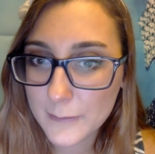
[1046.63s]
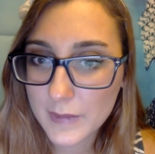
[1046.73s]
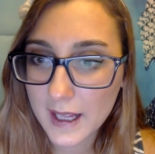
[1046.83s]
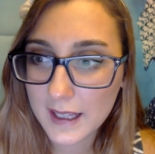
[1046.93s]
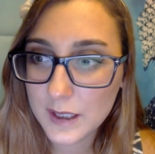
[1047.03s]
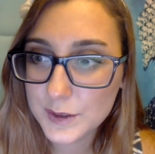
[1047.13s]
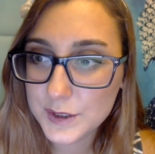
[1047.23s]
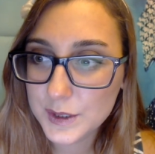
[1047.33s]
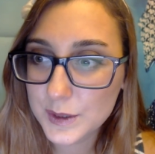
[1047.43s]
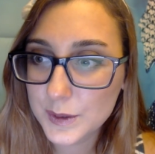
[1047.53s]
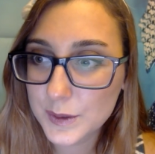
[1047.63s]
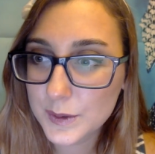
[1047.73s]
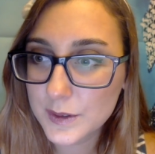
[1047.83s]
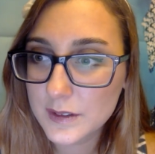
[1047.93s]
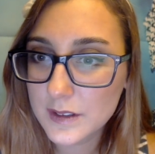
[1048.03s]
Hello to
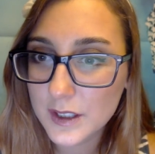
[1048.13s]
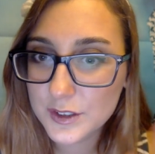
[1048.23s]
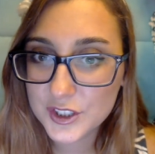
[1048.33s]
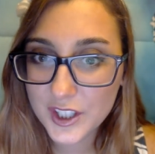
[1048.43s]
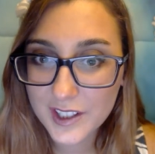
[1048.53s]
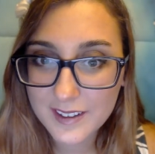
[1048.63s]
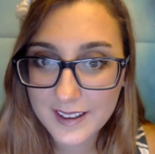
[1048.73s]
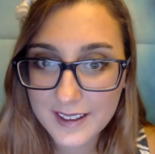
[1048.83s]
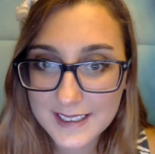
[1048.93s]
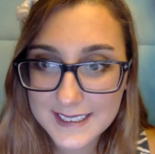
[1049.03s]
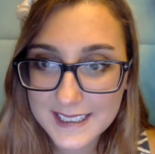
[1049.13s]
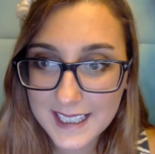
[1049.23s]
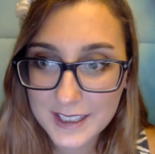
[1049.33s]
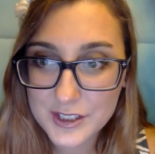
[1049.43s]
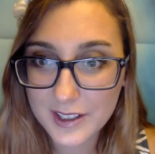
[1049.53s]
Charlotte. Hi,
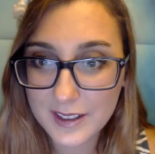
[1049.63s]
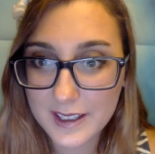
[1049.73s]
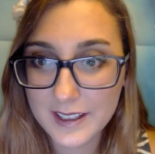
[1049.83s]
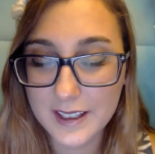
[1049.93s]
Charlotte.